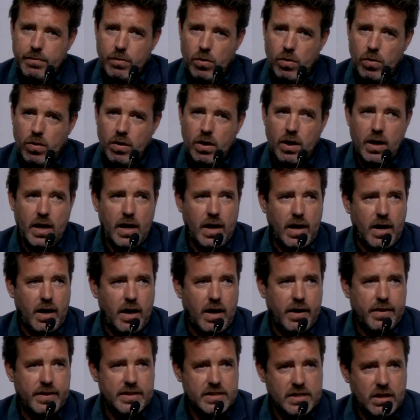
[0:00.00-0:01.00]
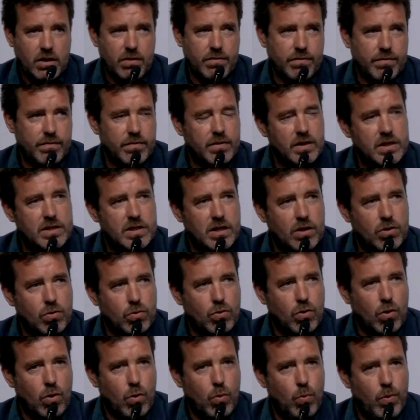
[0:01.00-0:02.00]
all, uh, the second, the second
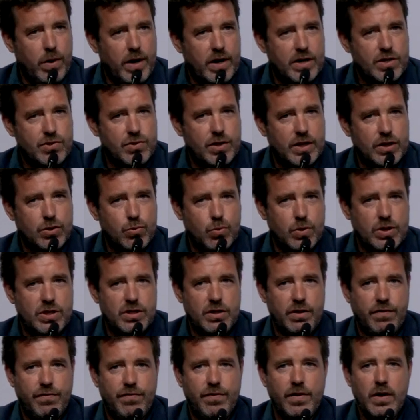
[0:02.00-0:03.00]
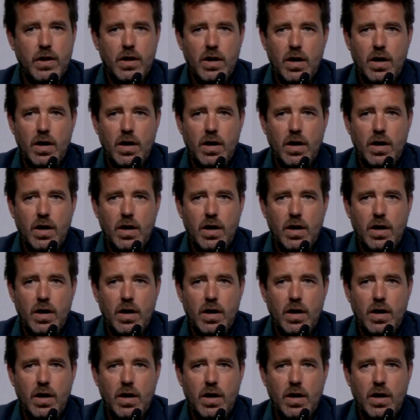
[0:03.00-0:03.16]
goal we are trying to achieve